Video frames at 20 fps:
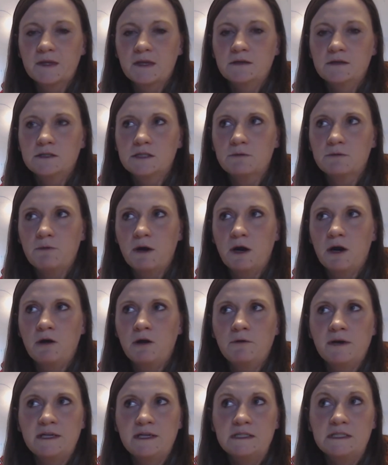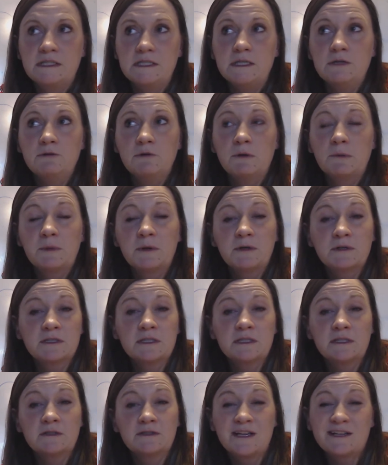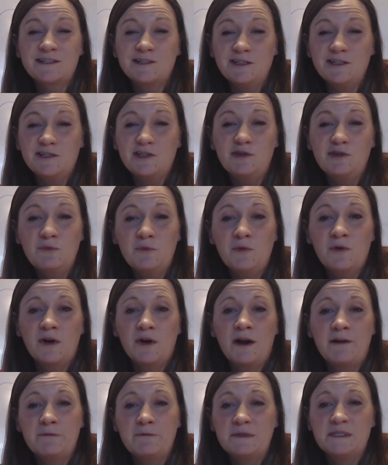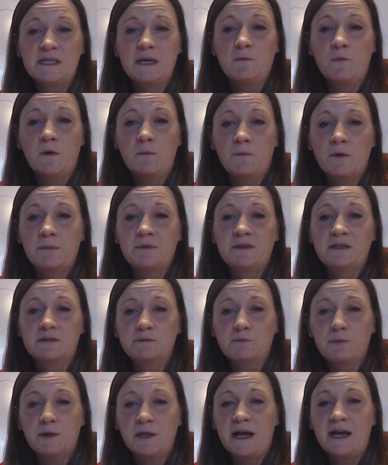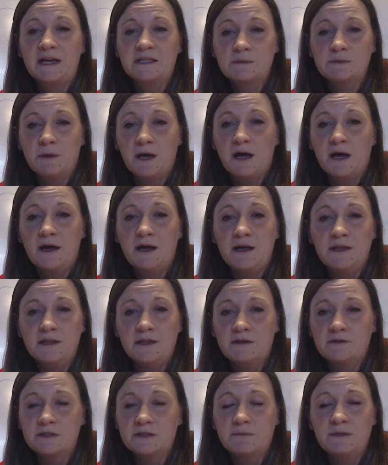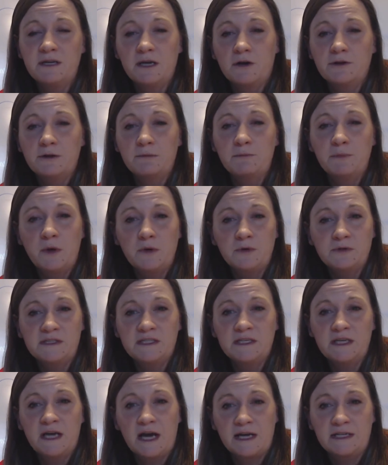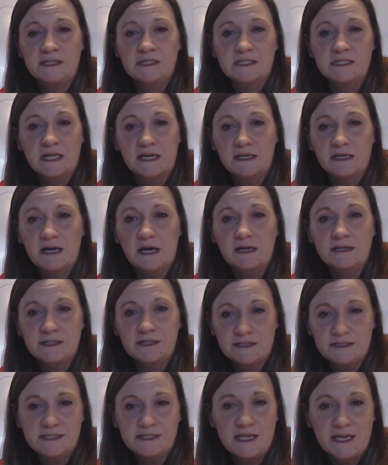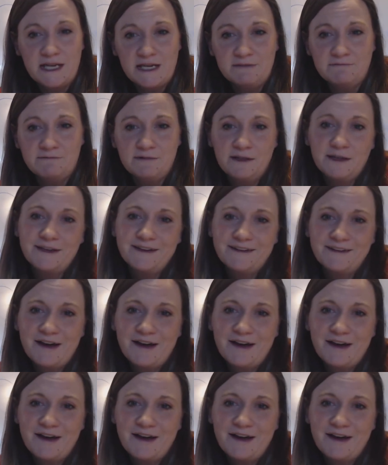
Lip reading: Tomorrow when I see you in person, there's actually 2 more. I've been saying 1 more, but there's plasma, and then there's something called the Bose-Einstein condensate, and